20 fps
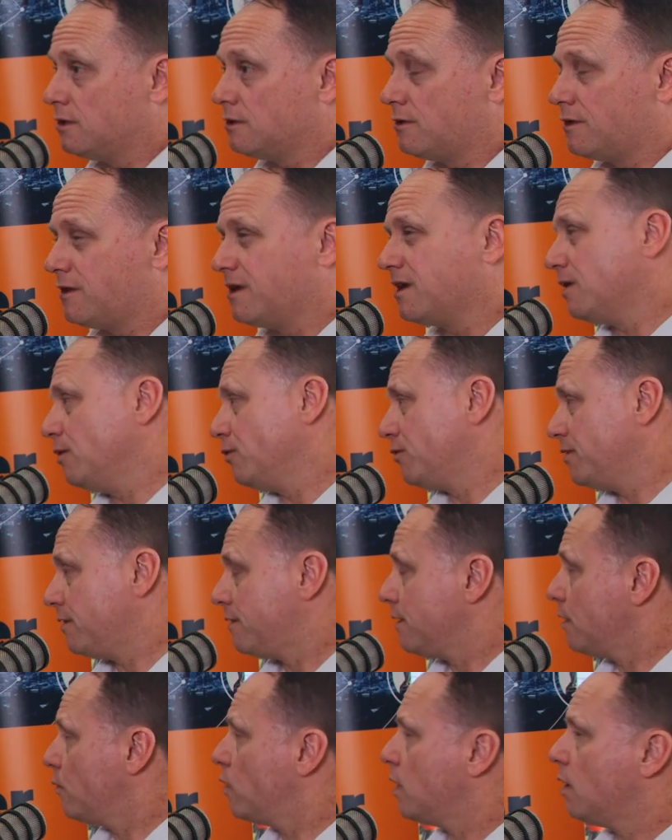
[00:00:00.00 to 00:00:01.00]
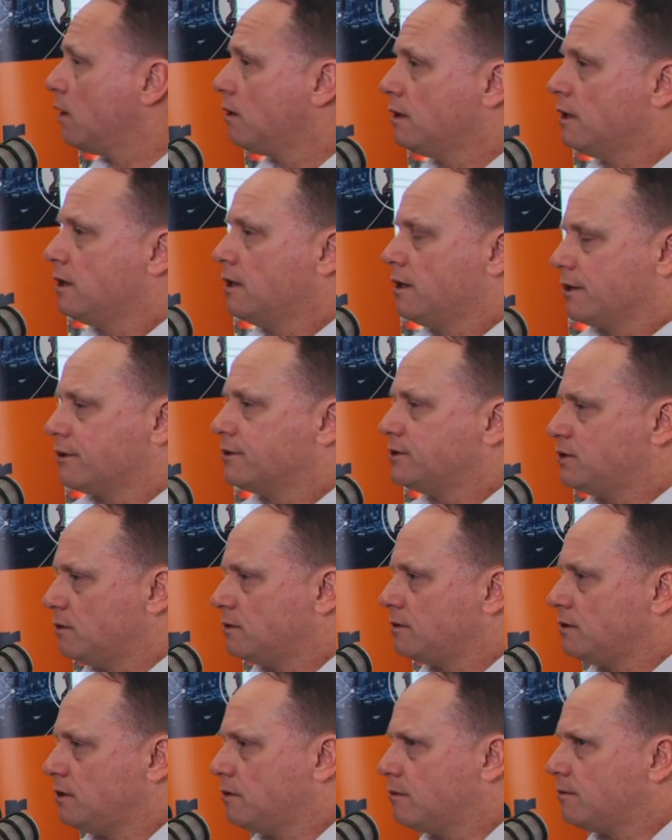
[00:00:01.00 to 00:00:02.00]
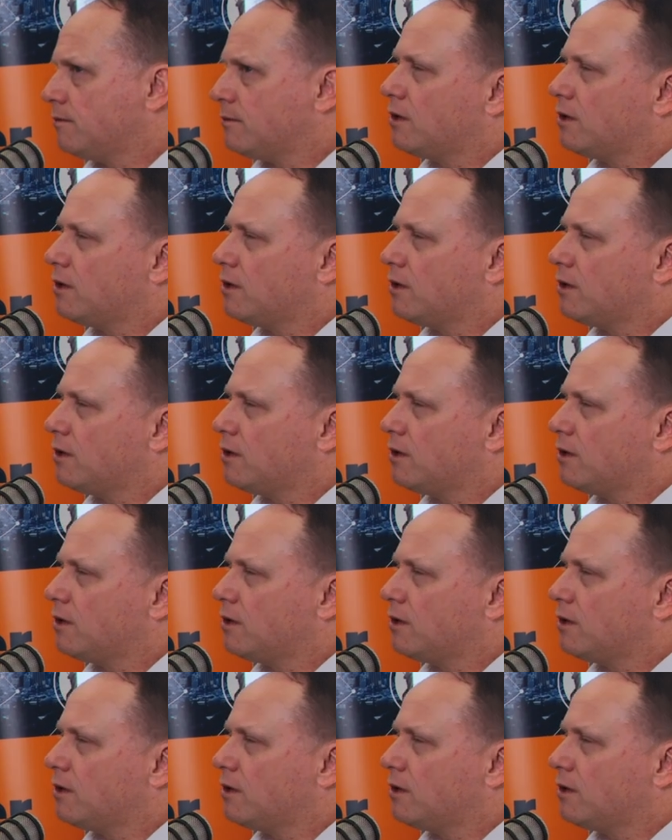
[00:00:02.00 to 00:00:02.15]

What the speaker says: You'd think, well, because you're